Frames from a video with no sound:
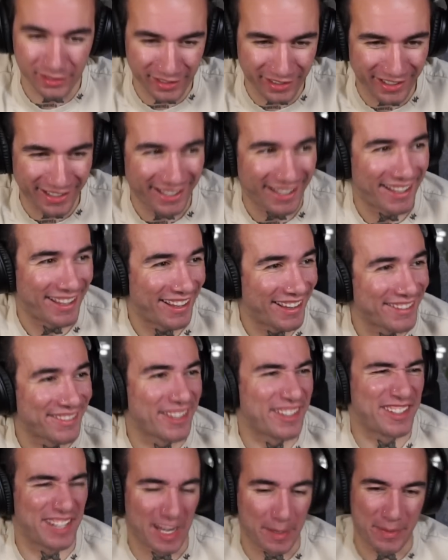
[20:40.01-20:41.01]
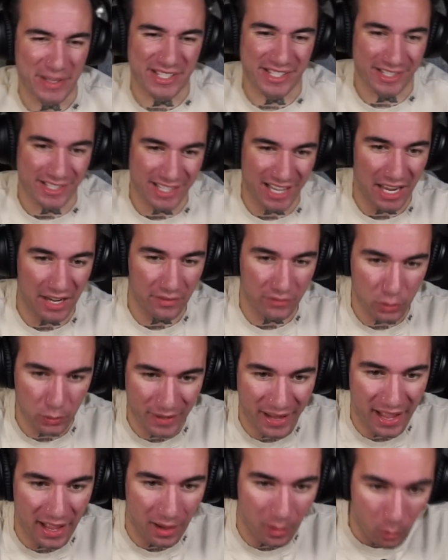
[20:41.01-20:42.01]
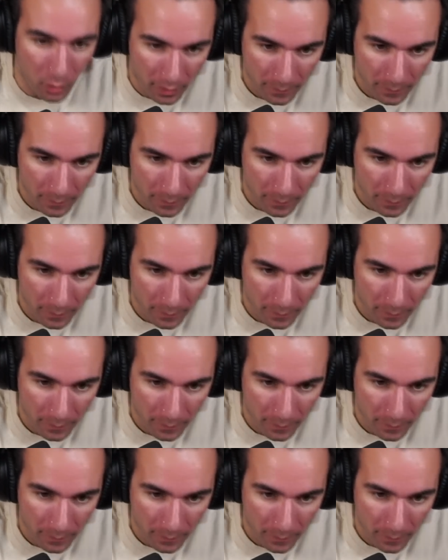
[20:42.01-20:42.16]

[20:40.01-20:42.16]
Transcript: Yeah, the demon's inside of you now.